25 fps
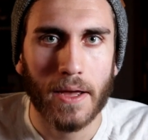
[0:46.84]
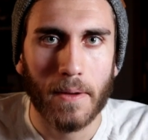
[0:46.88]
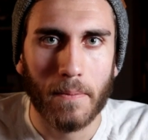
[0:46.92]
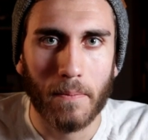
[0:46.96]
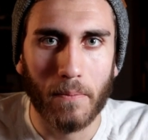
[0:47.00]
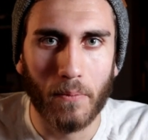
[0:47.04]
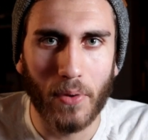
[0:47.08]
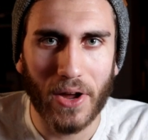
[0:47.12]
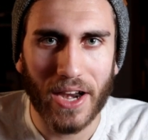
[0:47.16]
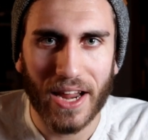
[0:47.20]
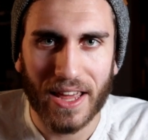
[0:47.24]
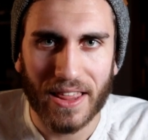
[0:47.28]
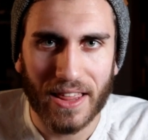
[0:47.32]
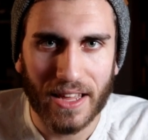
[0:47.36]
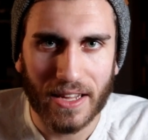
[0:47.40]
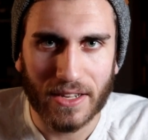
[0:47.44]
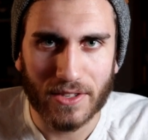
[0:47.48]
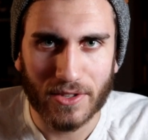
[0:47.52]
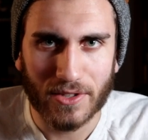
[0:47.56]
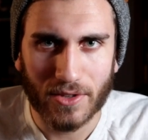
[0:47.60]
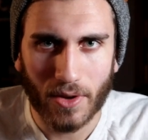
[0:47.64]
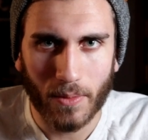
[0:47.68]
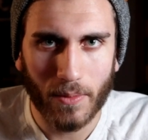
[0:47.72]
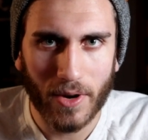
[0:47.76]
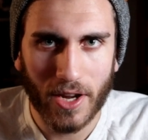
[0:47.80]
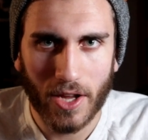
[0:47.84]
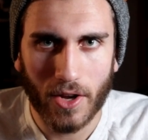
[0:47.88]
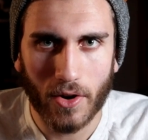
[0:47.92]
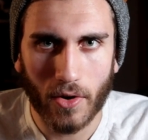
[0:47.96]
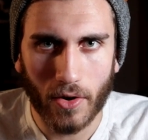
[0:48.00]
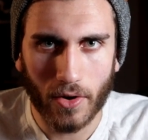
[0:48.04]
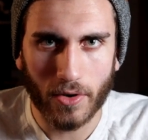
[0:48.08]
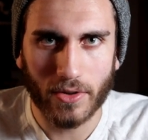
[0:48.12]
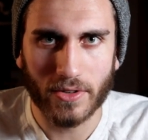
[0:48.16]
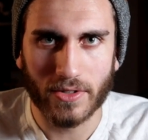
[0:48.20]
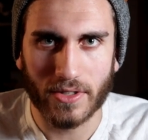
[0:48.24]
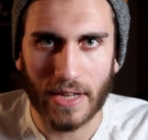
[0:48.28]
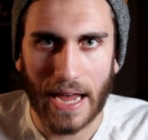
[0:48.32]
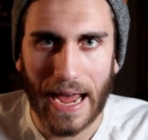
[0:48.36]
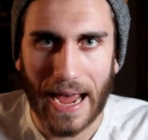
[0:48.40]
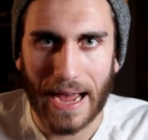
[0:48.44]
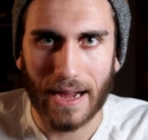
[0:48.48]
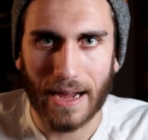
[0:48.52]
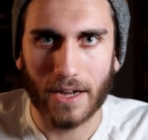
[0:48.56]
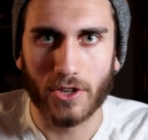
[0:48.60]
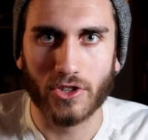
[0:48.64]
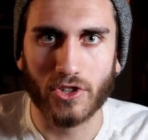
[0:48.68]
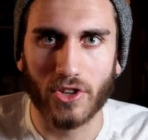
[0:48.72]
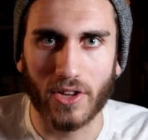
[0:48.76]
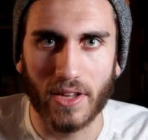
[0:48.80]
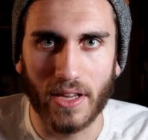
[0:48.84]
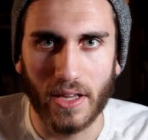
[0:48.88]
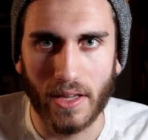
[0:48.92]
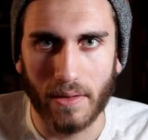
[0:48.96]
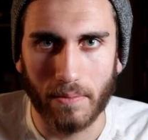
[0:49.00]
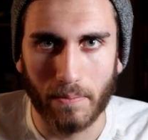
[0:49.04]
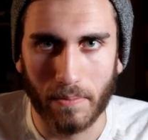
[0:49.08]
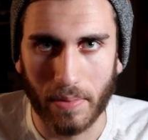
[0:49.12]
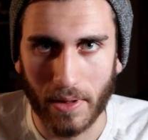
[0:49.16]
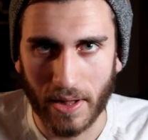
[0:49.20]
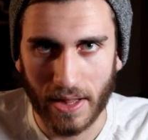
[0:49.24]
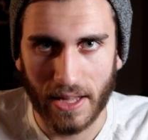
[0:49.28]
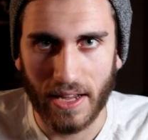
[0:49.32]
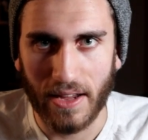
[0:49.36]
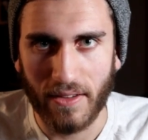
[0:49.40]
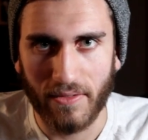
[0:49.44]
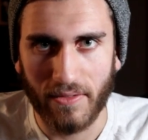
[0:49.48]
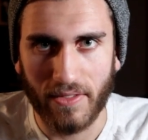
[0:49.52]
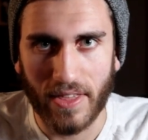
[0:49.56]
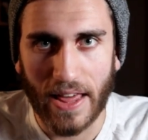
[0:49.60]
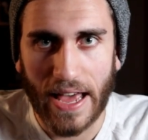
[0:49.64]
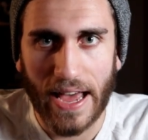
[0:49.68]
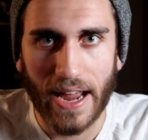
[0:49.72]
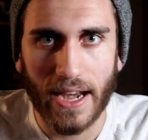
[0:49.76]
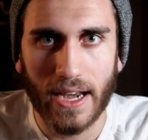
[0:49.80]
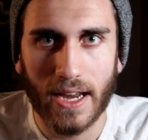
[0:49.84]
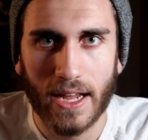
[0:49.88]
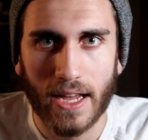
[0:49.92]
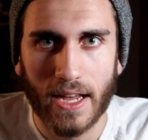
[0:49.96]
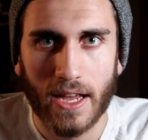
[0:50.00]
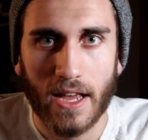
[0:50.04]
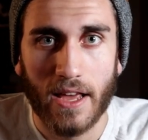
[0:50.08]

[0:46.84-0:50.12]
but I think so many girls actually believe that.